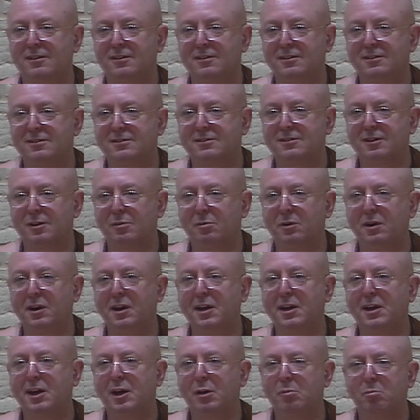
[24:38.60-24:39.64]
So when he
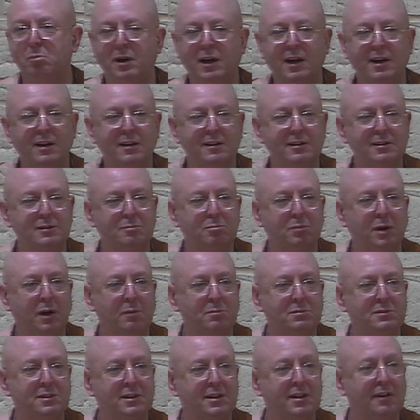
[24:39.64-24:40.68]
came back, his mum
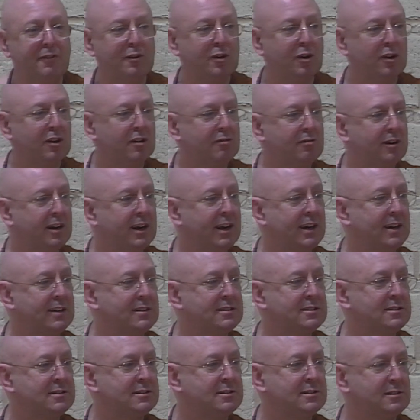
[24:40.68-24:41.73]
said, have you got the
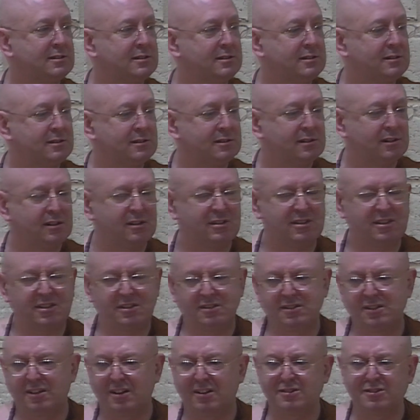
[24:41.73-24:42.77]
relics? Oh,
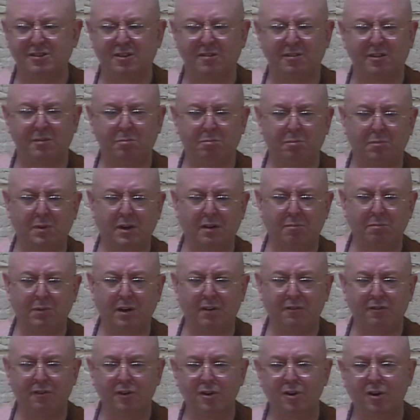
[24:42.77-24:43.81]
sorry, Mum, I
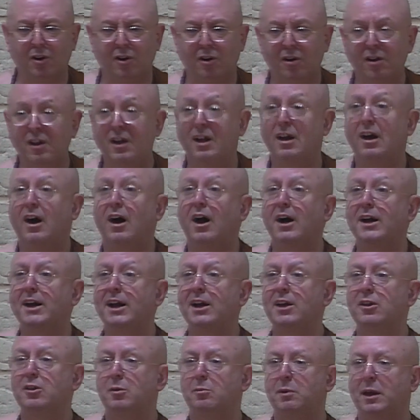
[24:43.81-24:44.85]
forgot. I'll get
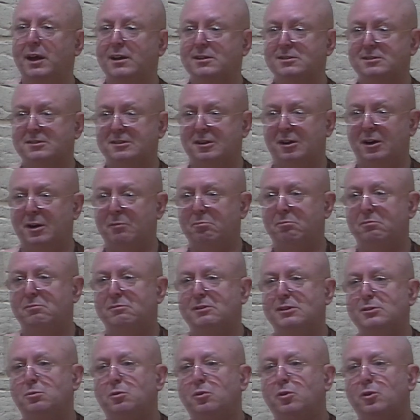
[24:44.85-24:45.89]
you the next time.
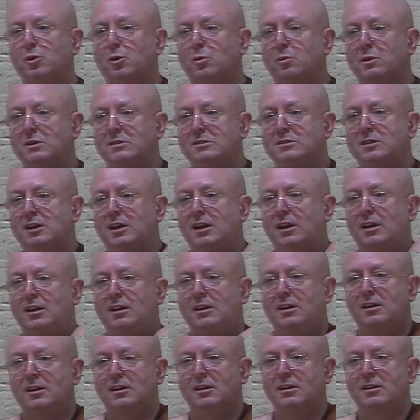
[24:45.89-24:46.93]
That's what they always say.
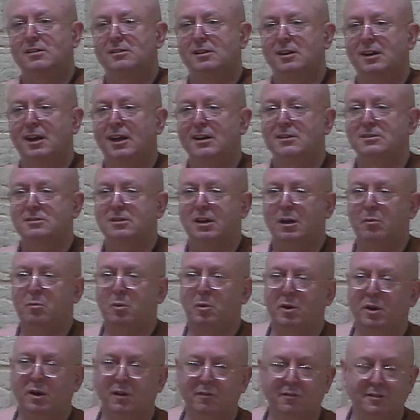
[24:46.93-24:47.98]
The next time he
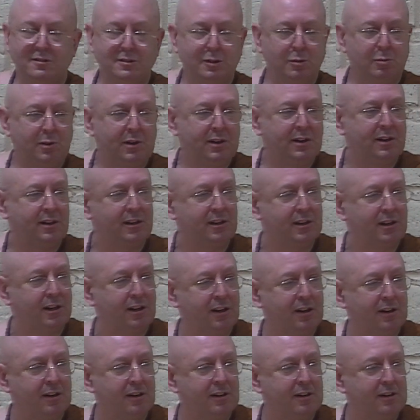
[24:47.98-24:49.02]
went over to India,
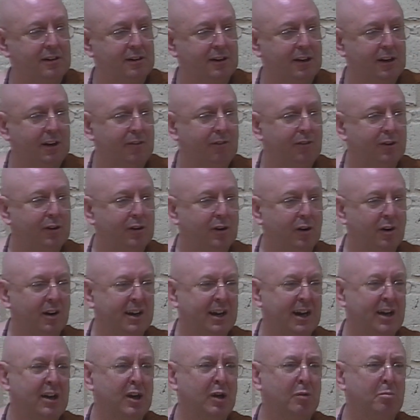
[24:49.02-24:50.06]
and he forgot
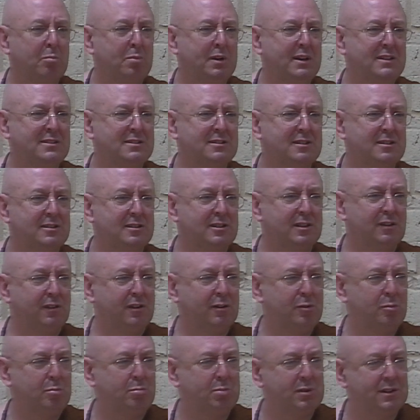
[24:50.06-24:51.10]
again. Business is
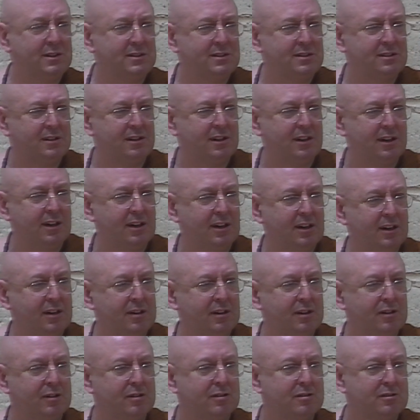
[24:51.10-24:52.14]
very busy, and
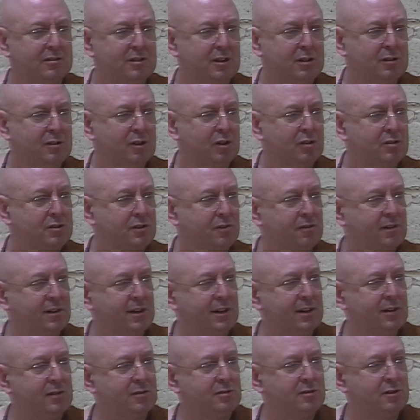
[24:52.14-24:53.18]
he got lots of
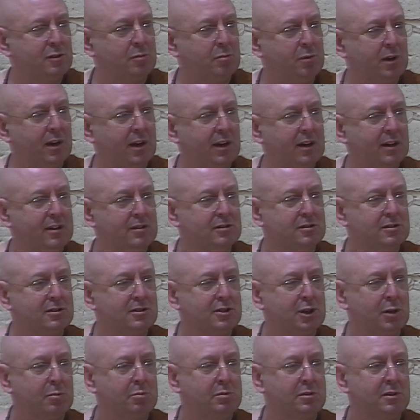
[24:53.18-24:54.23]
deals to make. It just
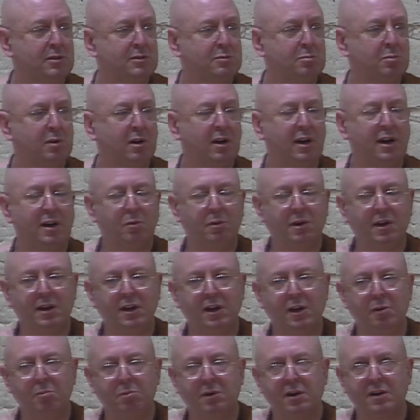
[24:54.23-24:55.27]
slipped his mind, and when he
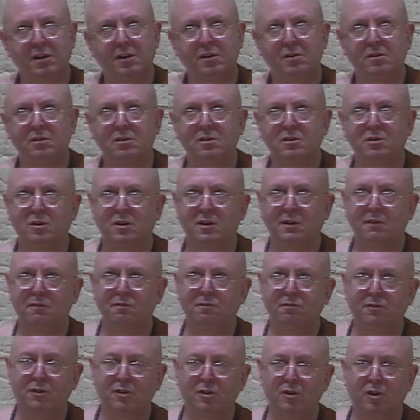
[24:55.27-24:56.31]
came back in, oh God,
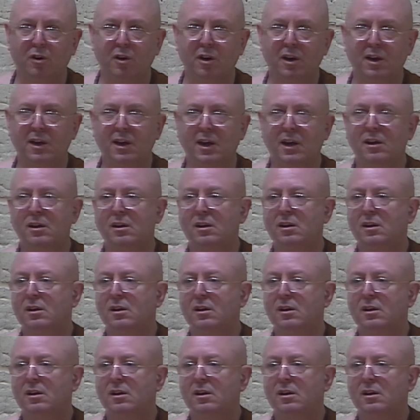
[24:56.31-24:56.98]
I've forgotten again.